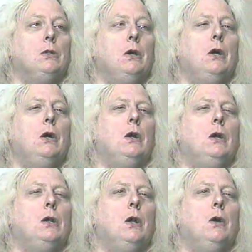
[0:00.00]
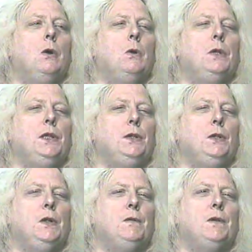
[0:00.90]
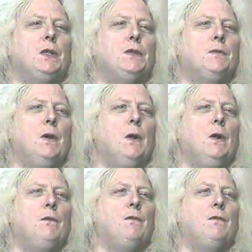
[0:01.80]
long ago in a universe far,